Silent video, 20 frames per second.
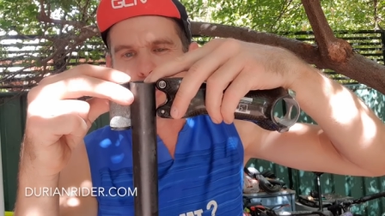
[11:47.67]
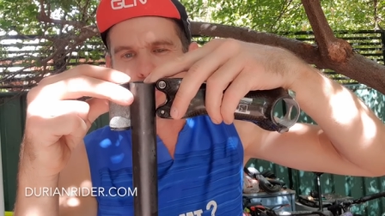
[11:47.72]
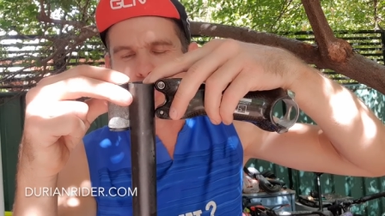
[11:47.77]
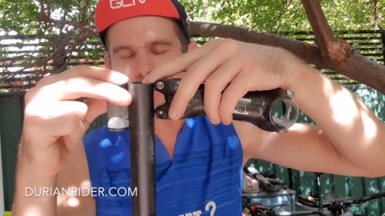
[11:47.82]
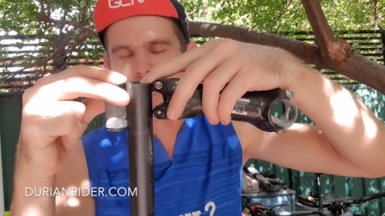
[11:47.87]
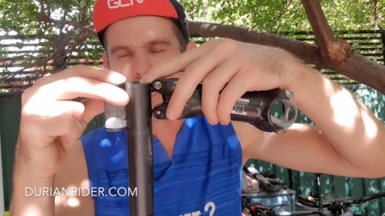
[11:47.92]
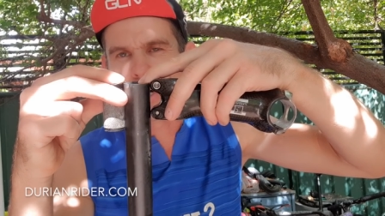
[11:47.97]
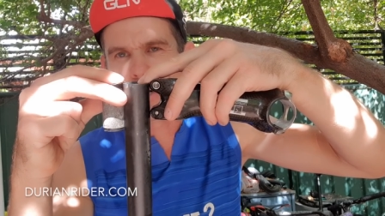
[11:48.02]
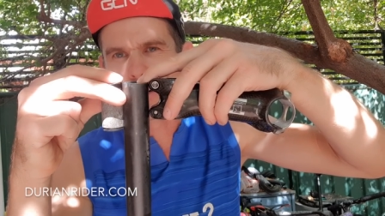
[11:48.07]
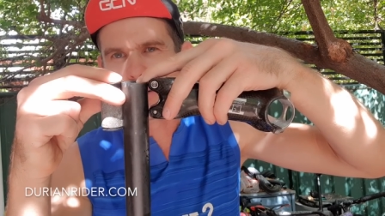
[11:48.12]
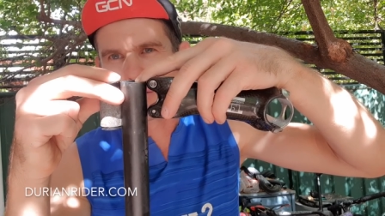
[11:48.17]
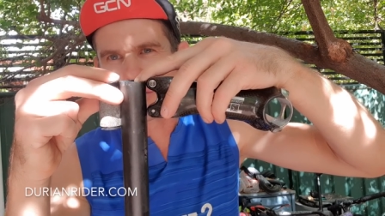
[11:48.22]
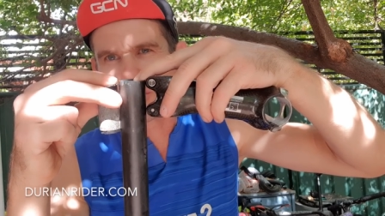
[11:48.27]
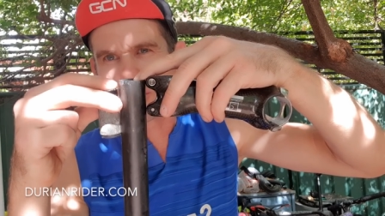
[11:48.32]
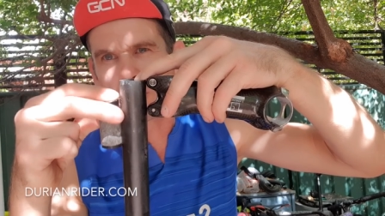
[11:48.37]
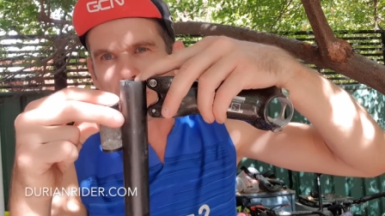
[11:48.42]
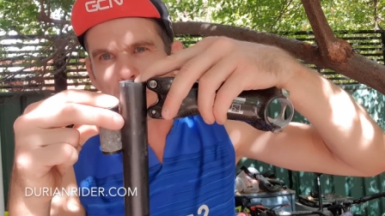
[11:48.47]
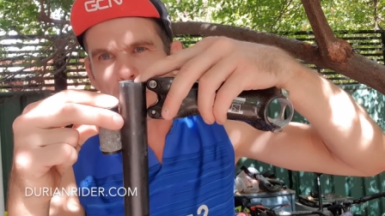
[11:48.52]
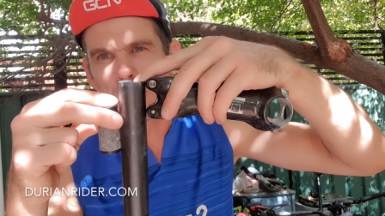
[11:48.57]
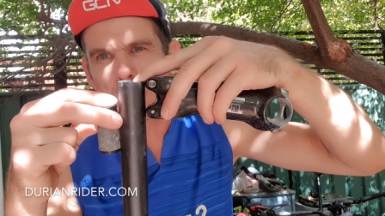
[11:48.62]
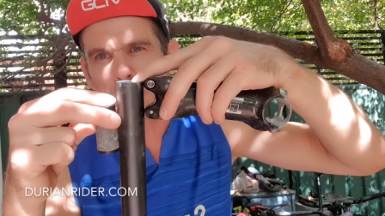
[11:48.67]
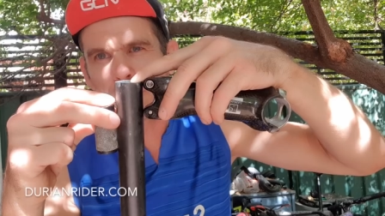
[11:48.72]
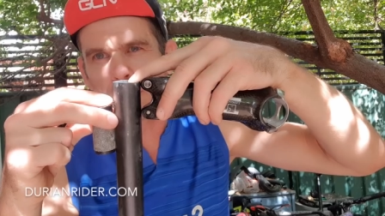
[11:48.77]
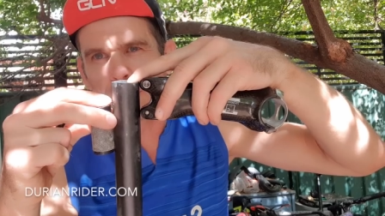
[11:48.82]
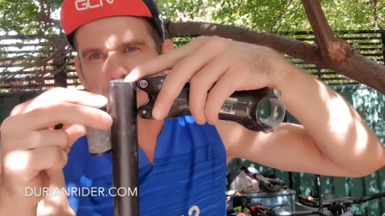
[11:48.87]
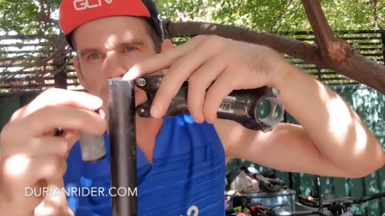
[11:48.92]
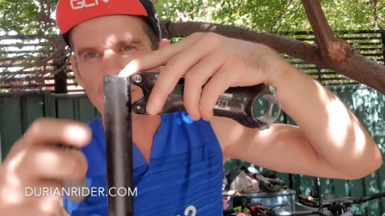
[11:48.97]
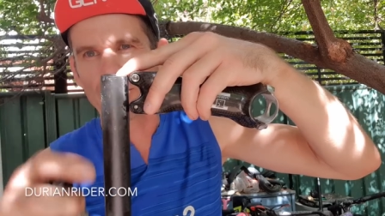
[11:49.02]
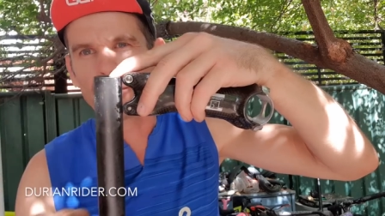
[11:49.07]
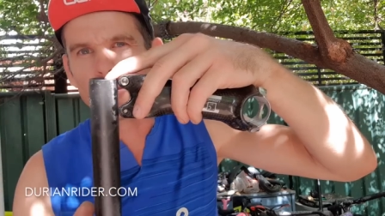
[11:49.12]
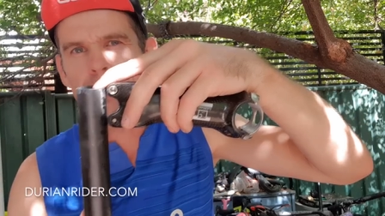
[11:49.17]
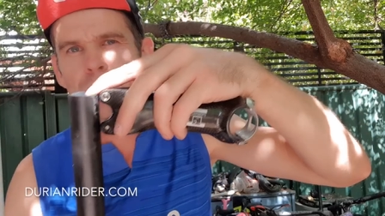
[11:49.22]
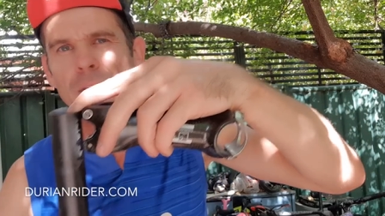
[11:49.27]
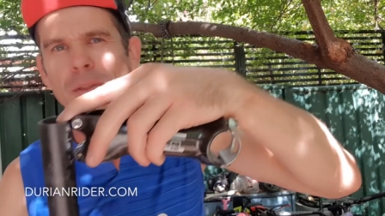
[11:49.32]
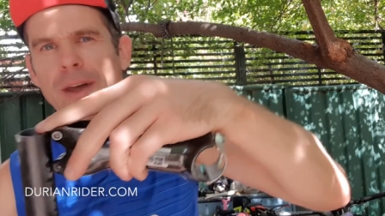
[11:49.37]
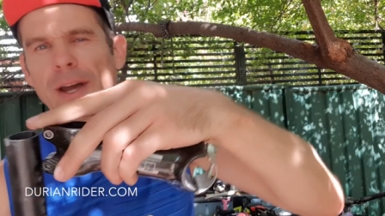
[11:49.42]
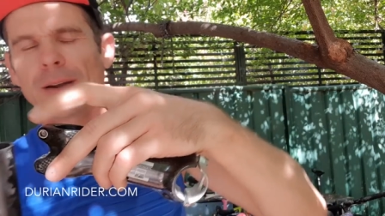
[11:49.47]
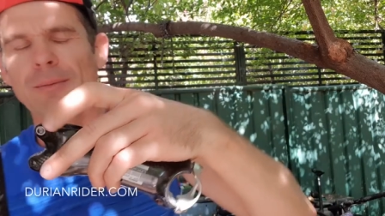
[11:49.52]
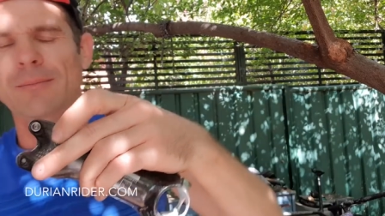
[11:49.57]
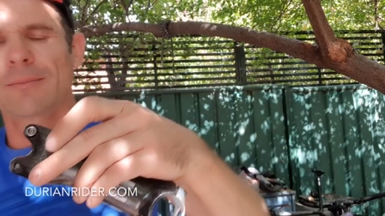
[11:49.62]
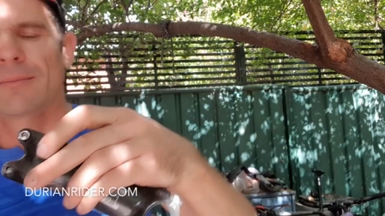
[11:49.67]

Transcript: plug should go a lot deeper than that.